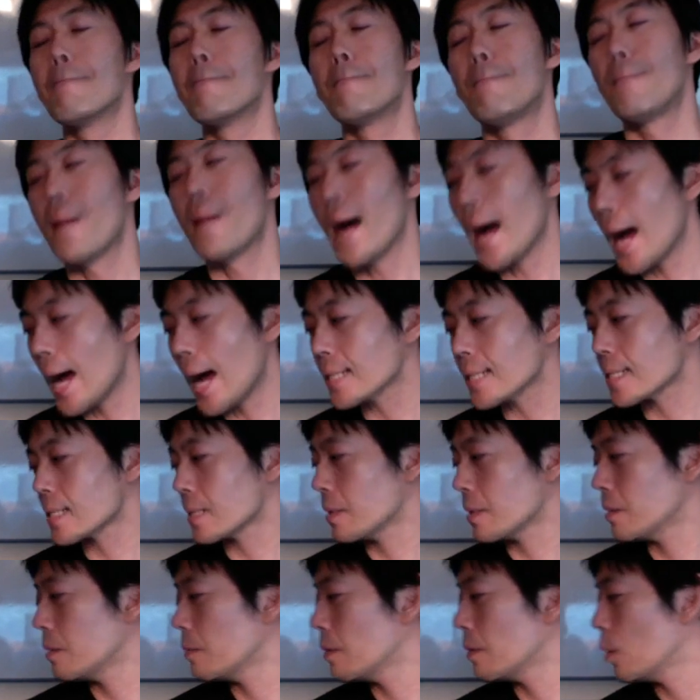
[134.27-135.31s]
But
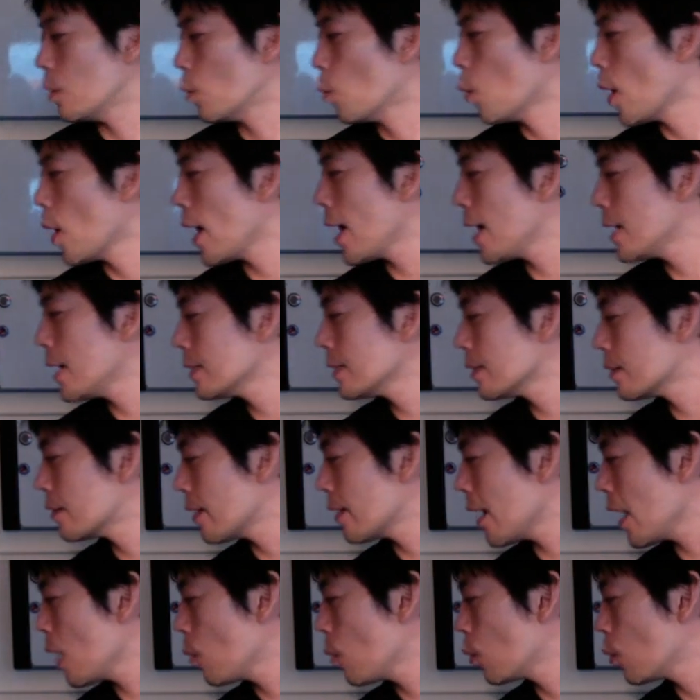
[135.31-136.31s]
when they